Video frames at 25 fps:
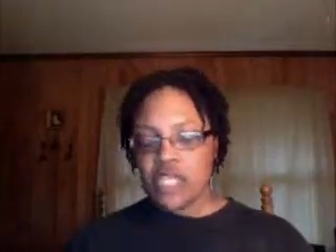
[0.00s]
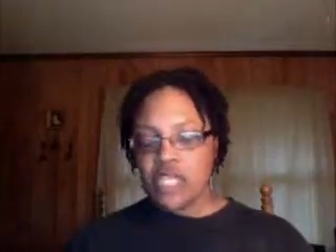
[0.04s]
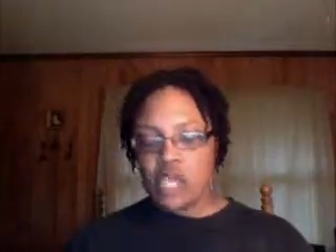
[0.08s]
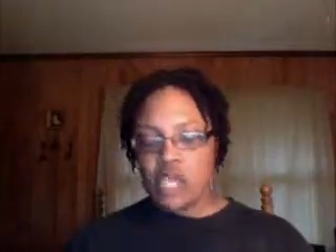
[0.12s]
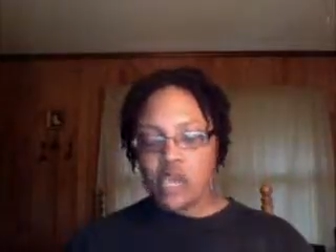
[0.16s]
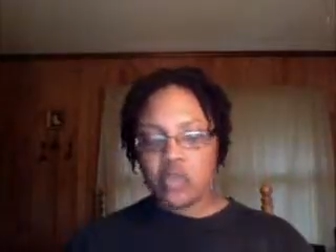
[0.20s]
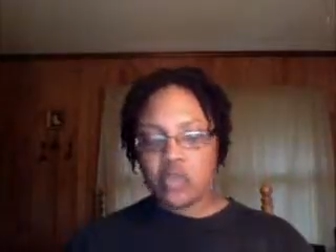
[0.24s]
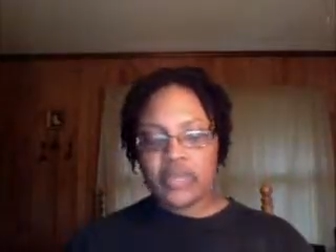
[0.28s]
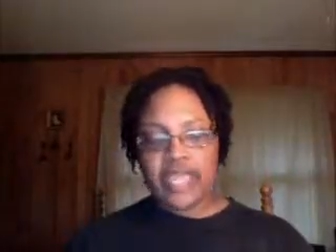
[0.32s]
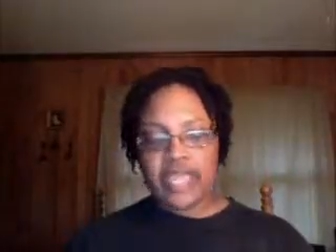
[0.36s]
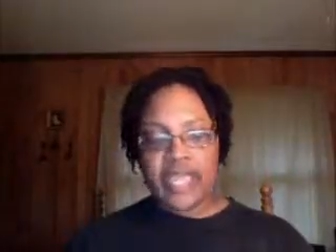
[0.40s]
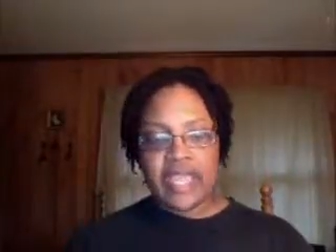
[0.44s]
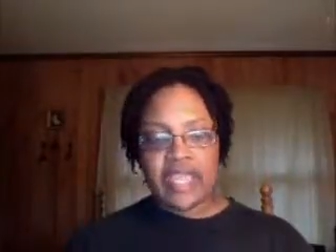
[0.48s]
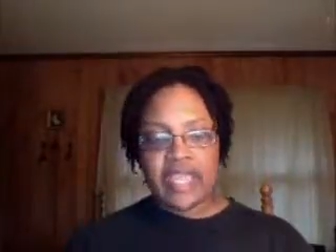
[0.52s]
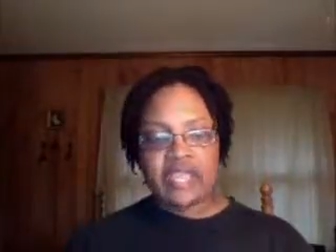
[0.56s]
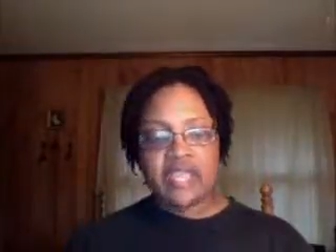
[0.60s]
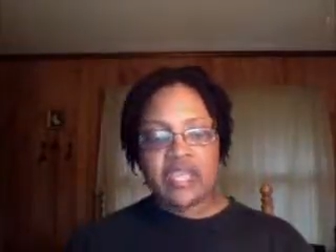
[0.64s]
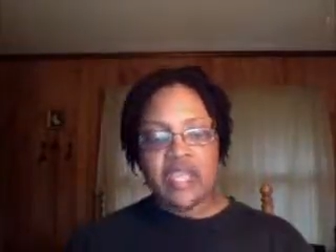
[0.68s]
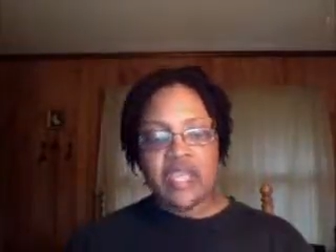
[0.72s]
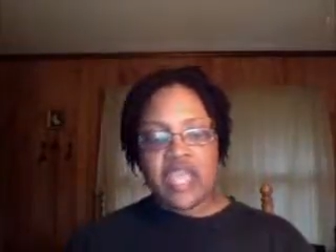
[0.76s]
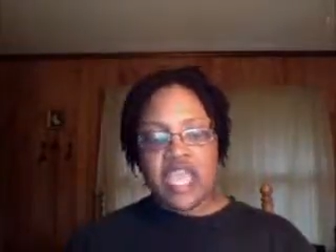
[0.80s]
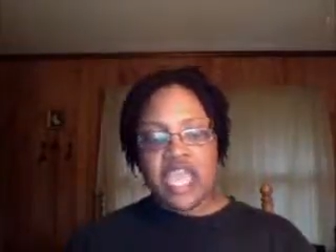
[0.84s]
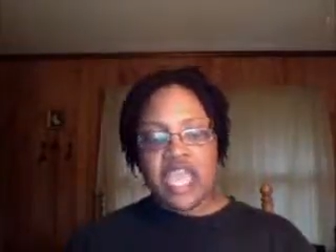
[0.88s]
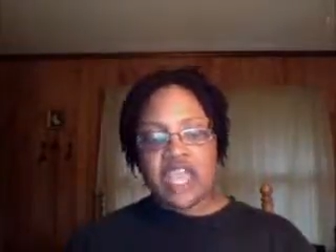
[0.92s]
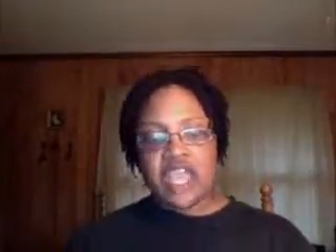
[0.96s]
Okay,
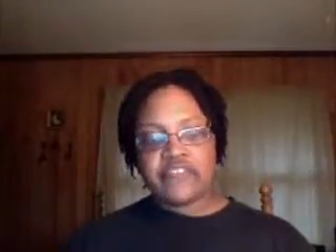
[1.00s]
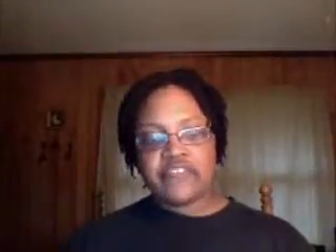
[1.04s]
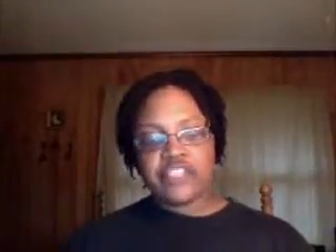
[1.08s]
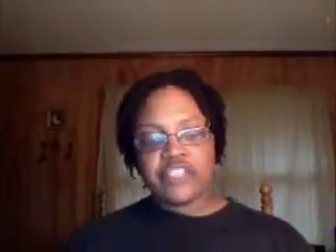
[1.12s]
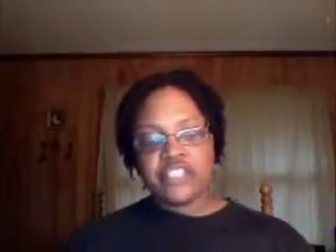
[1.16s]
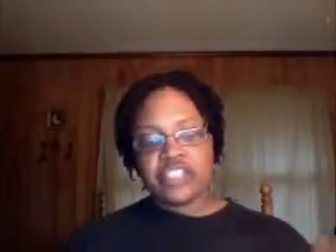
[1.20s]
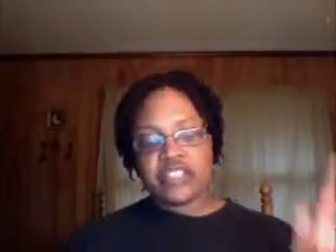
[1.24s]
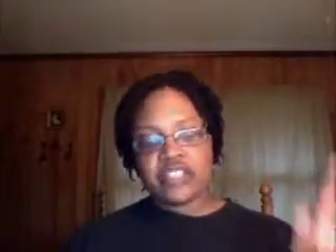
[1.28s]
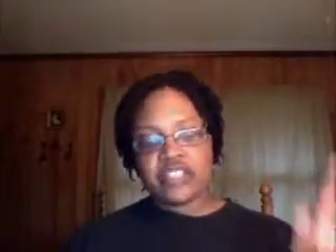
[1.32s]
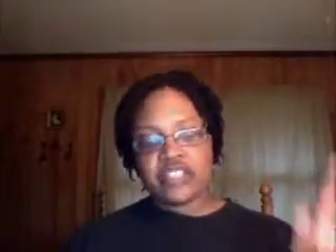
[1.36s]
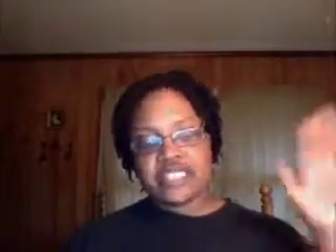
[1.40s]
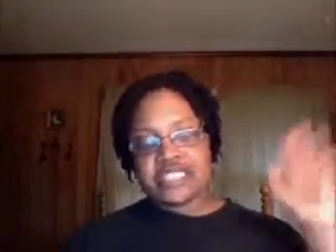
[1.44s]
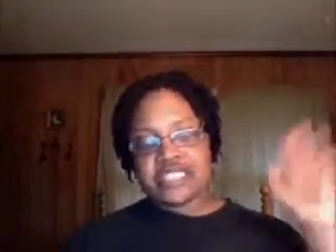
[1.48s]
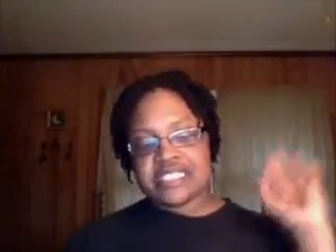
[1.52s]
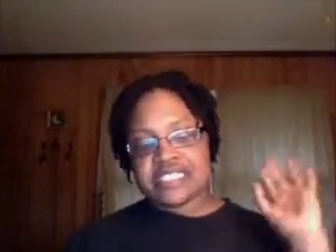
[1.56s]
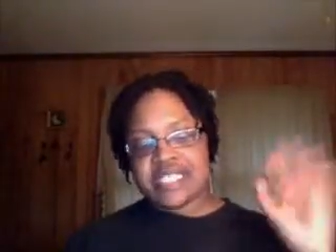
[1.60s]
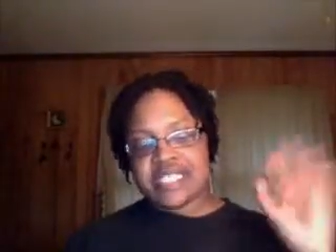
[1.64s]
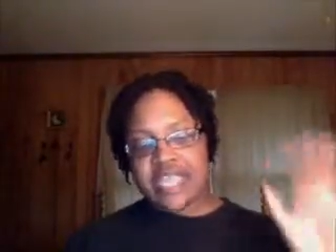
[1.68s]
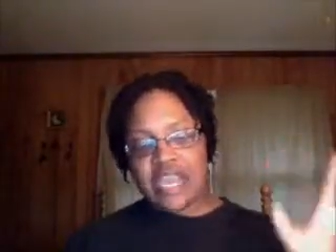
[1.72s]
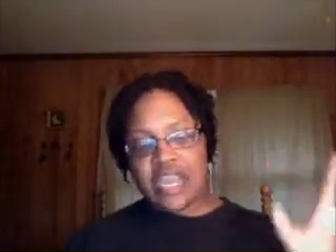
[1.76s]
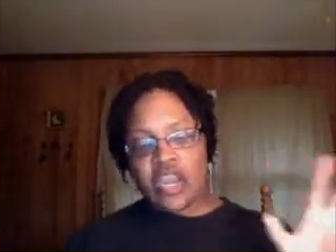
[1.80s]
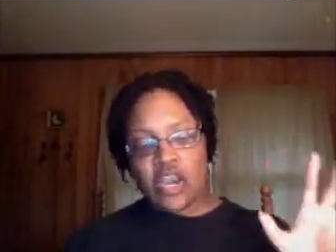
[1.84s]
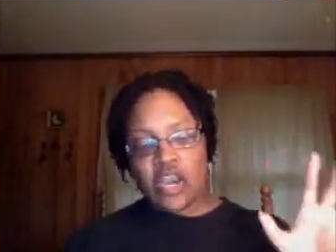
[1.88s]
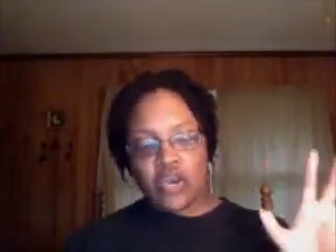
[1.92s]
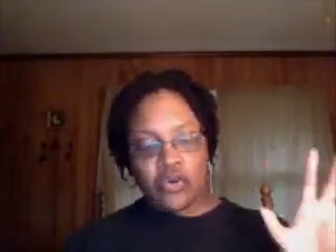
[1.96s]
if you took the
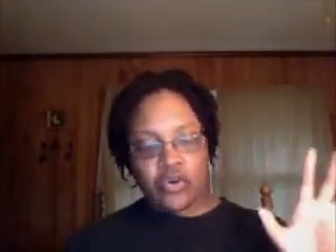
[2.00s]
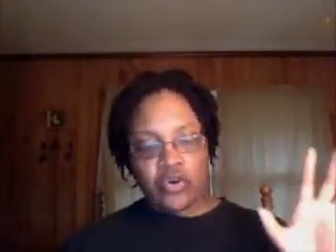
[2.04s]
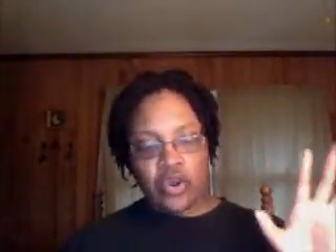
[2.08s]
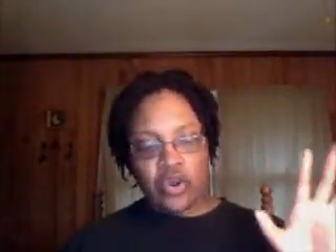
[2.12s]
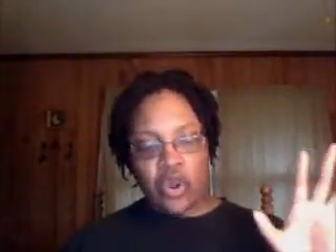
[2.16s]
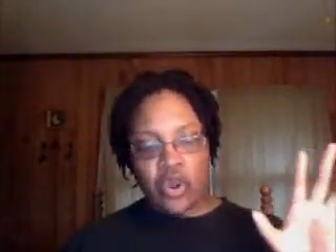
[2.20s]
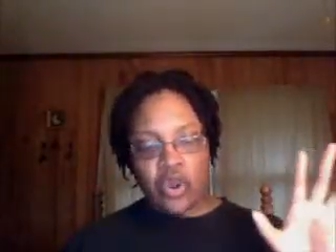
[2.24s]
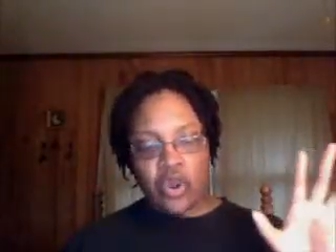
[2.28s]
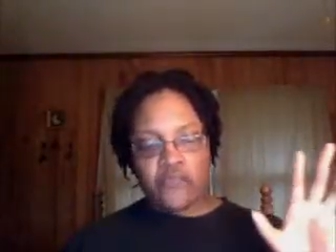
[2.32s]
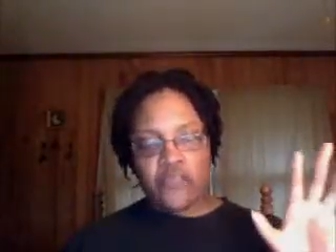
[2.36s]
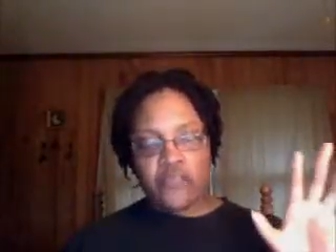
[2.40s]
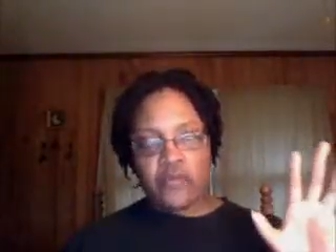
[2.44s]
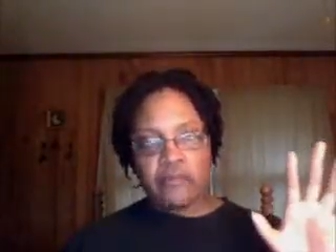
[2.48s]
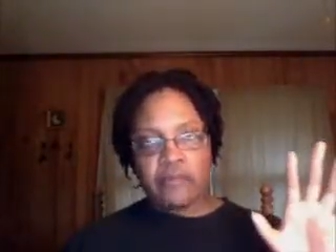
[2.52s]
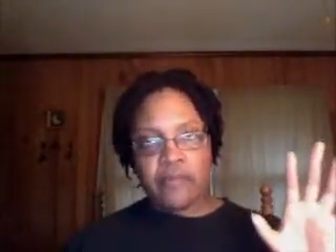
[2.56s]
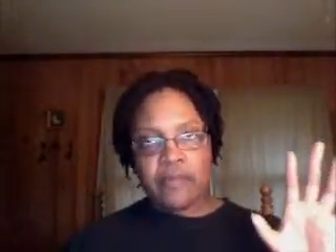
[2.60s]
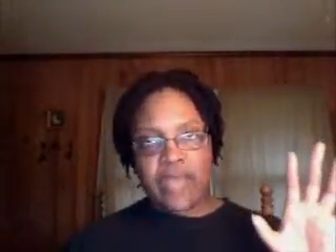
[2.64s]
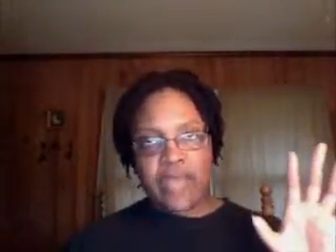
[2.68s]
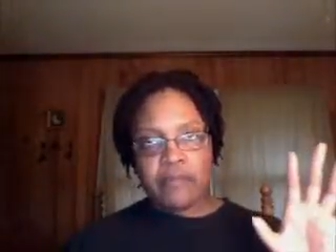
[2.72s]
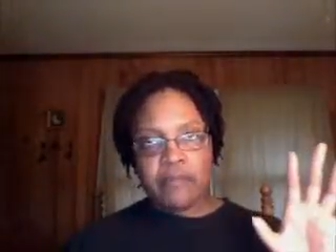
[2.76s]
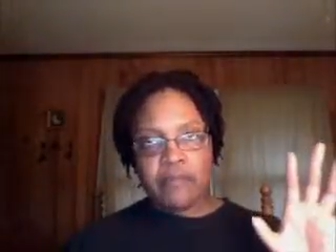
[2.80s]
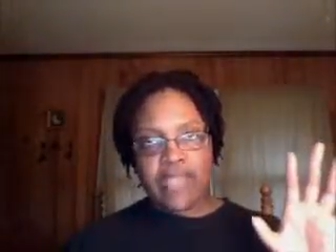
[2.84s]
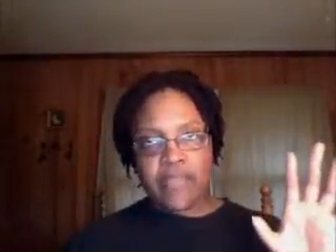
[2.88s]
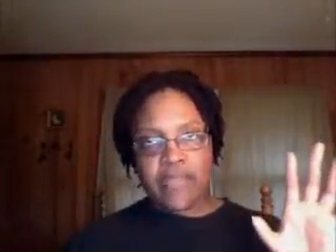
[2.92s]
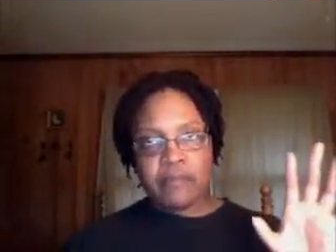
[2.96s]
Scarecrow from
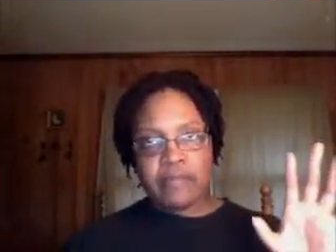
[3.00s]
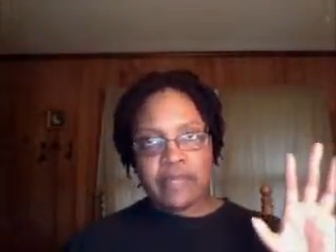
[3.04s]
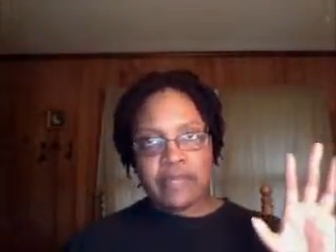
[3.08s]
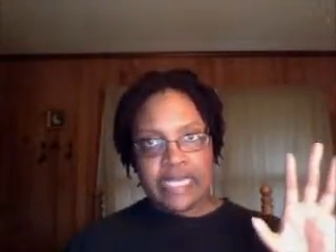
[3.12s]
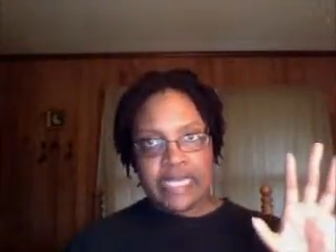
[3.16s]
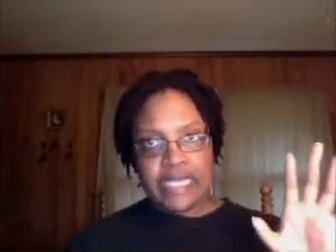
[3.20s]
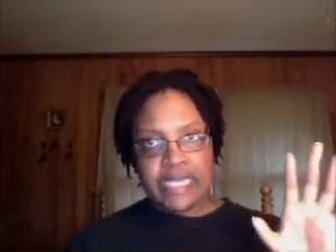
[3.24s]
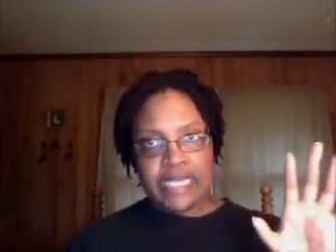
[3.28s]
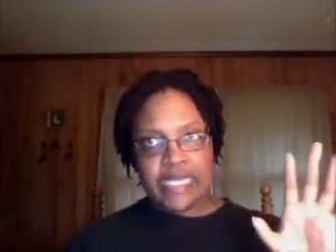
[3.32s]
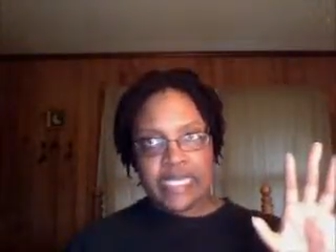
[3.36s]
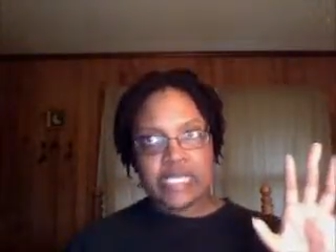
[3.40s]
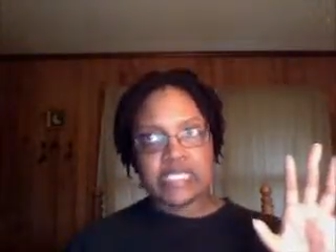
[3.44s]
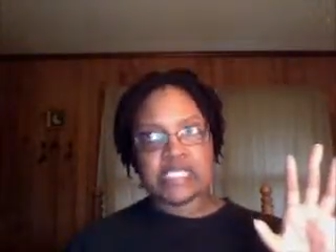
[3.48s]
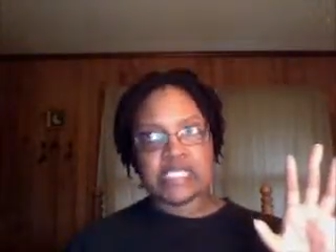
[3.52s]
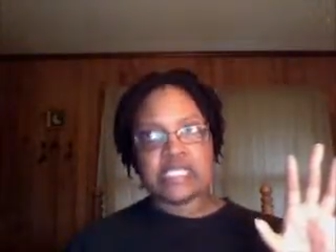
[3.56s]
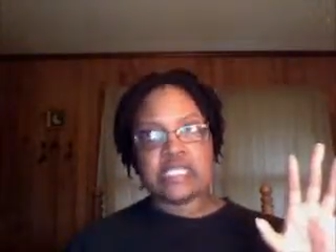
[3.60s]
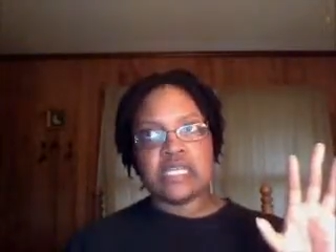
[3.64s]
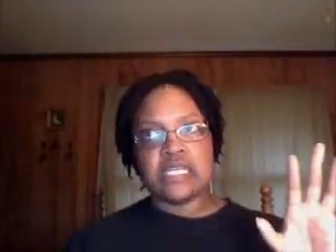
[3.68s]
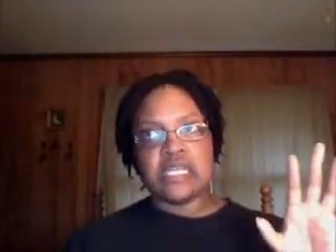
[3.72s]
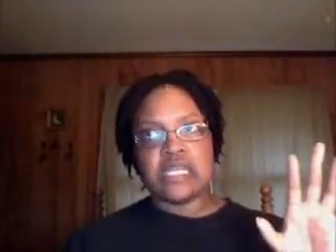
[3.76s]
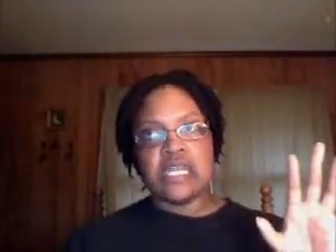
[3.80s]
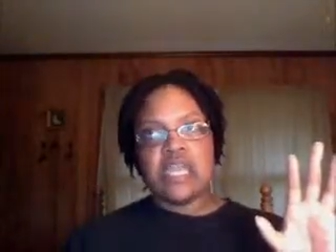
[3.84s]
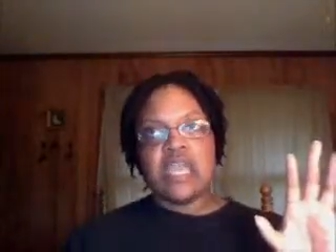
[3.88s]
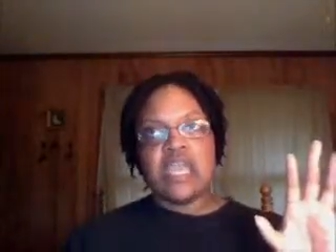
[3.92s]
Batman Begins